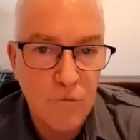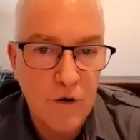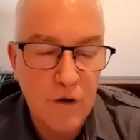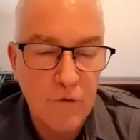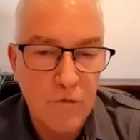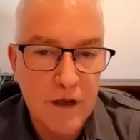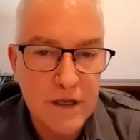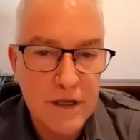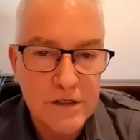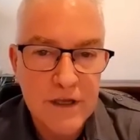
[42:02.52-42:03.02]

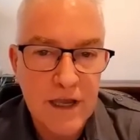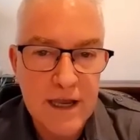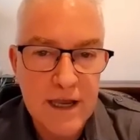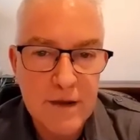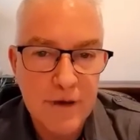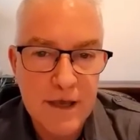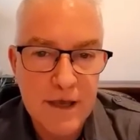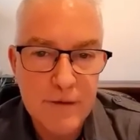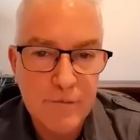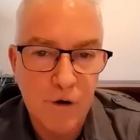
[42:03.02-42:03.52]
we're
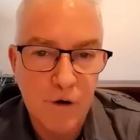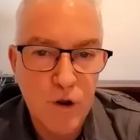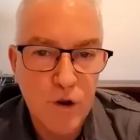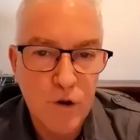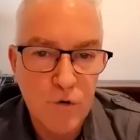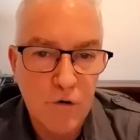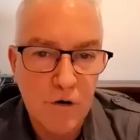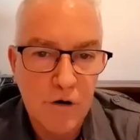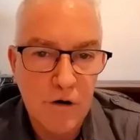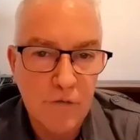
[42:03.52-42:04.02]
seeing people
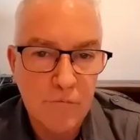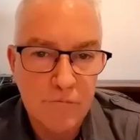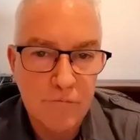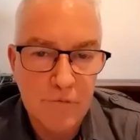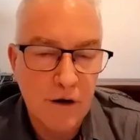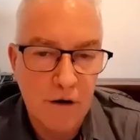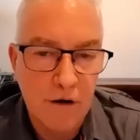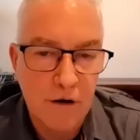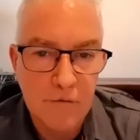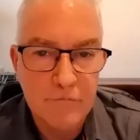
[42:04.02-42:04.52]
who are,
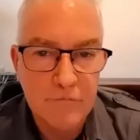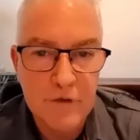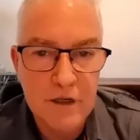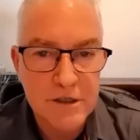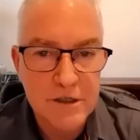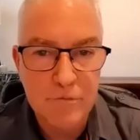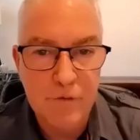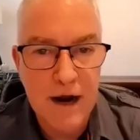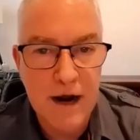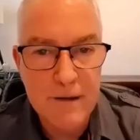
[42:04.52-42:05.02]
you know, a
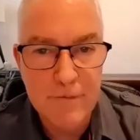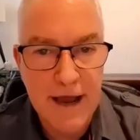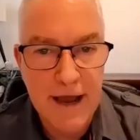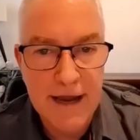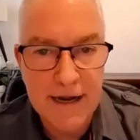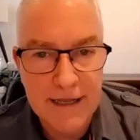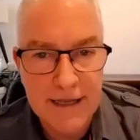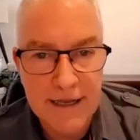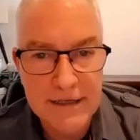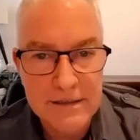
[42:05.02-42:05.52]
spray
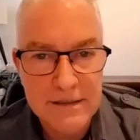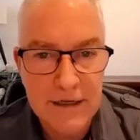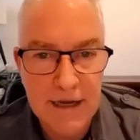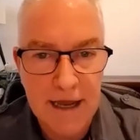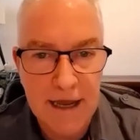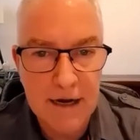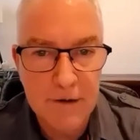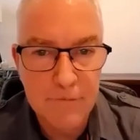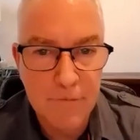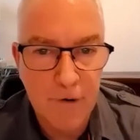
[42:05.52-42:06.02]
painter
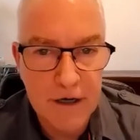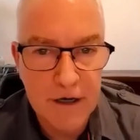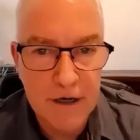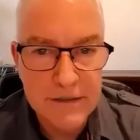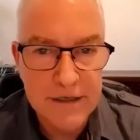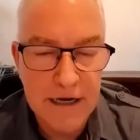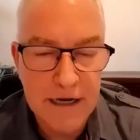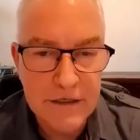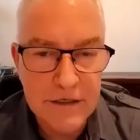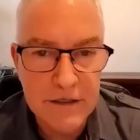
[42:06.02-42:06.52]
yesterday and a
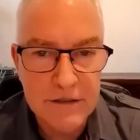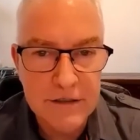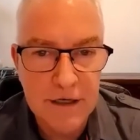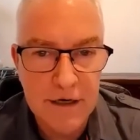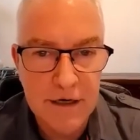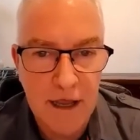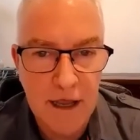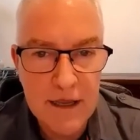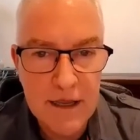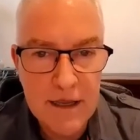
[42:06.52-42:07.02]
buyer's agent
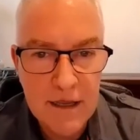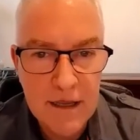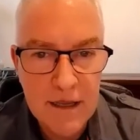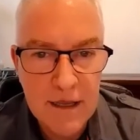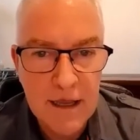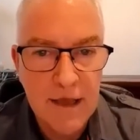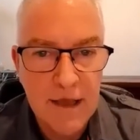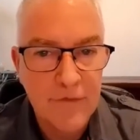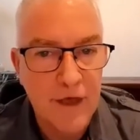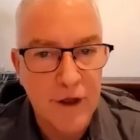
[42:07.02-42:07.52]
today.
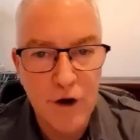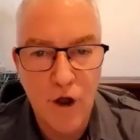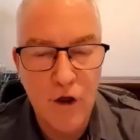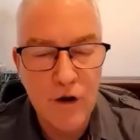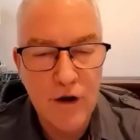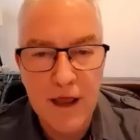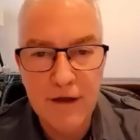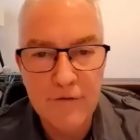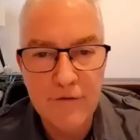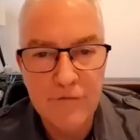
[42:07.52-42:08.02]
They
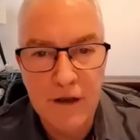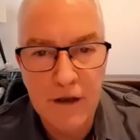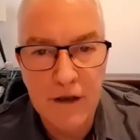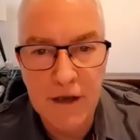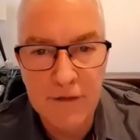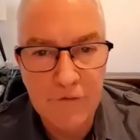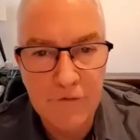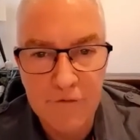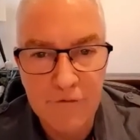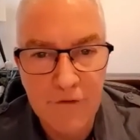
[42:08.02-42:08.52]
don't have the
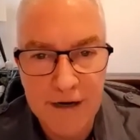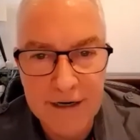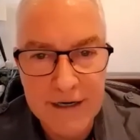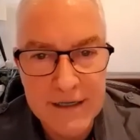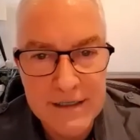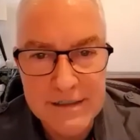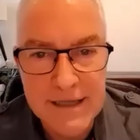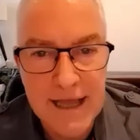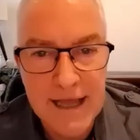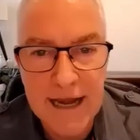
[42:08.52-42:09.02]
level of
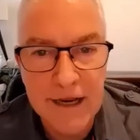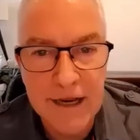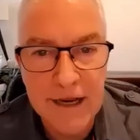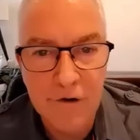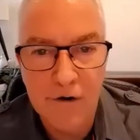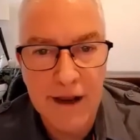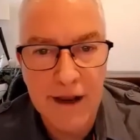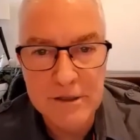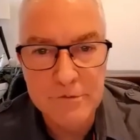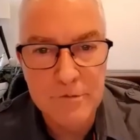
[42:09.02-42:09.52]
understanding
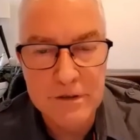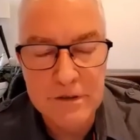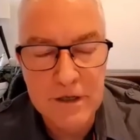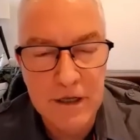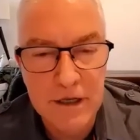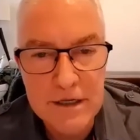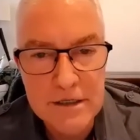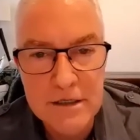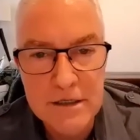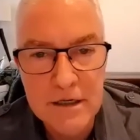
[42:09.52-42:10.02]
or
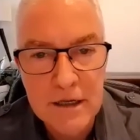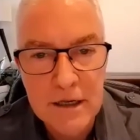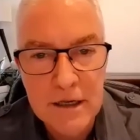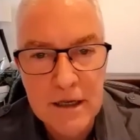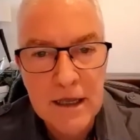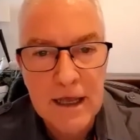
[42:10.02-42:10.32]
expertise.